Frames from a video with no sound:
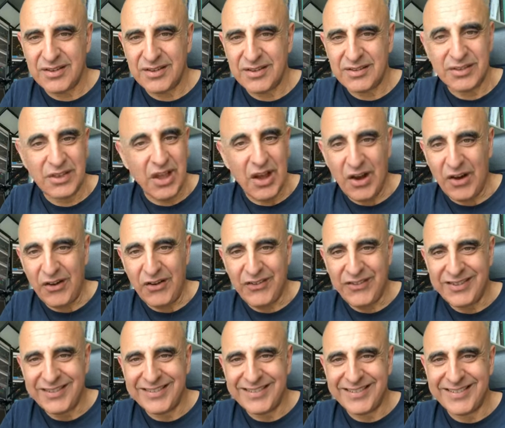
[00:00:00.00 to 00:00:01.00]

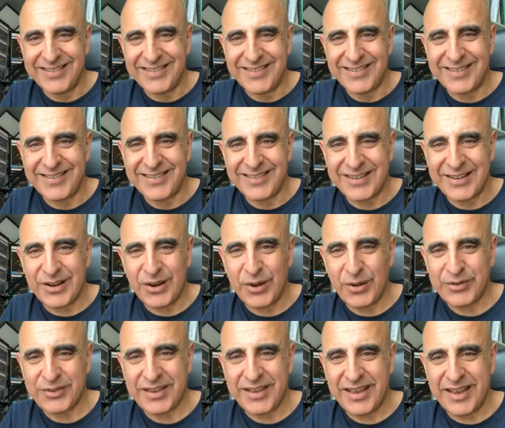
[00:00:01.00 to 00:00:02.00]
No.
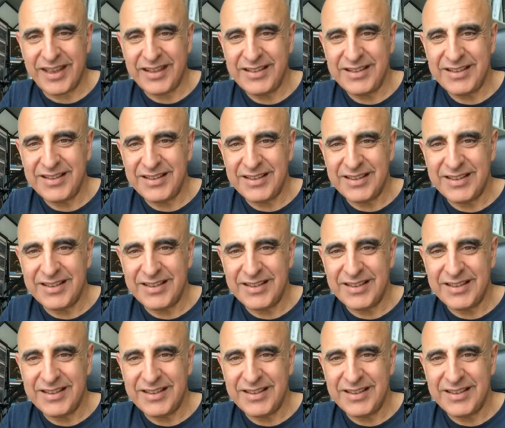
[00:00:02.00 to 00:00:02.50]
Close again.